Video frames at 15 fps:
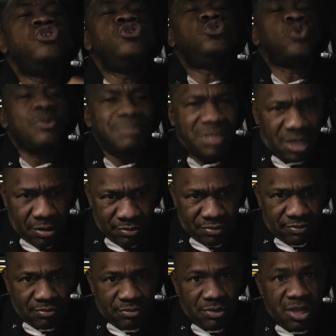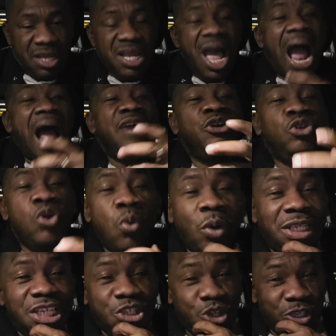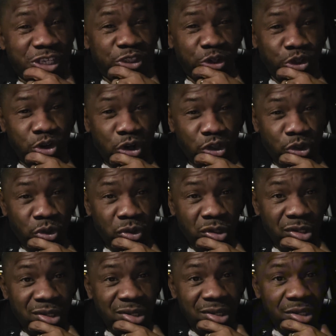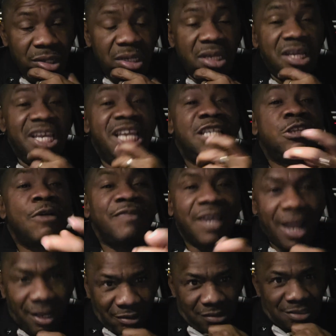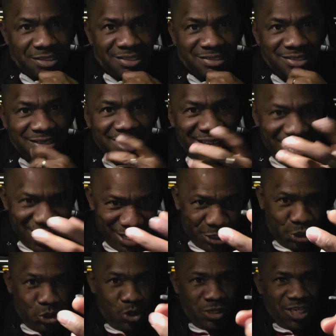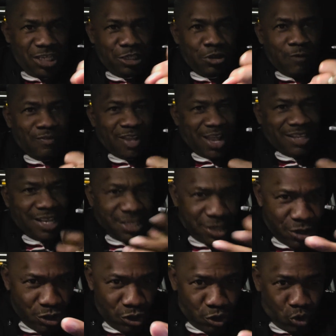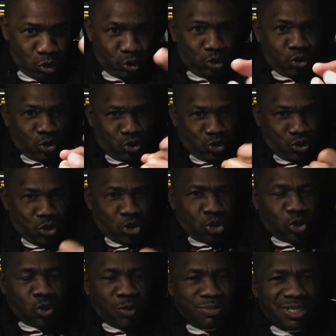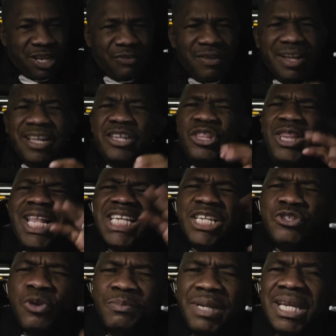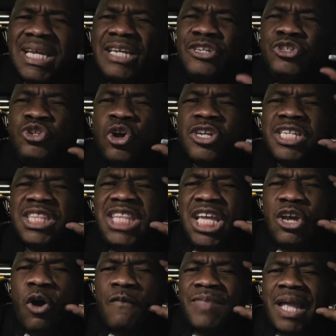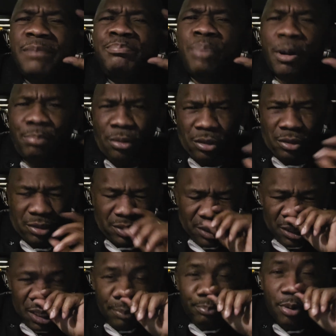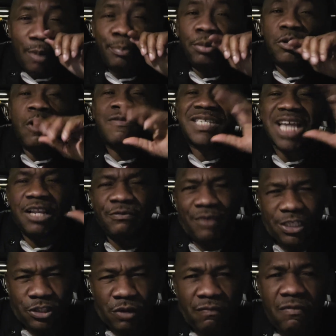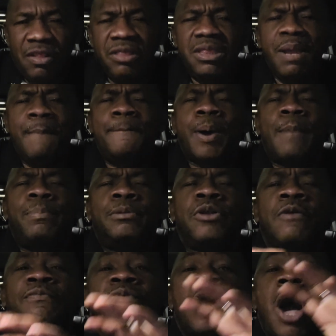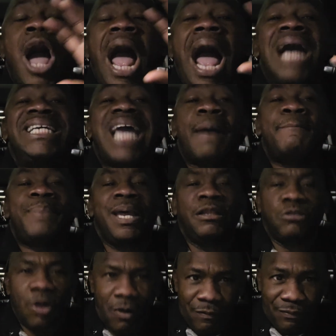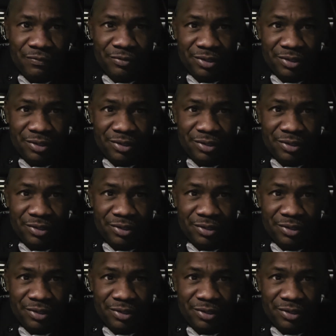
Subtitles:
you to himself. And you know what he's using to draw you? His loving kindness. He's using his loving kindness to draw you to himself. Listen to me. Just think of that bubble, the bubble of salvation, the bubble of agape love.